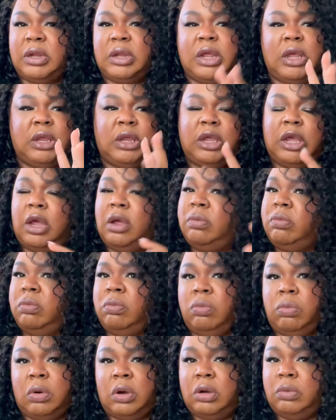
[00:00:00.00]
Like, yep,
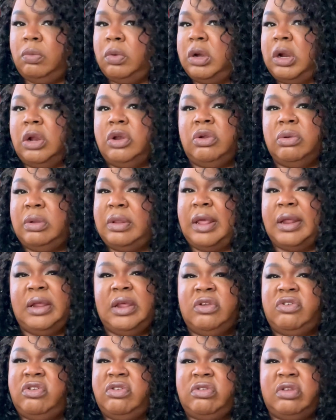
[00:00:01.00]
we're not doing that
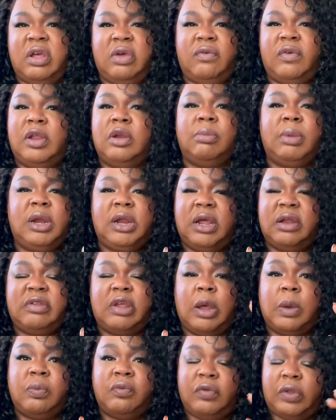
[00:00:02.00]
itchy stuff. Ain't nobody got
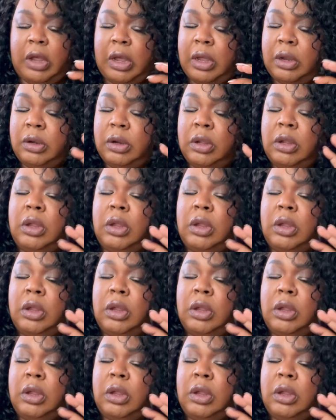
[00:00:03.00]
time for that.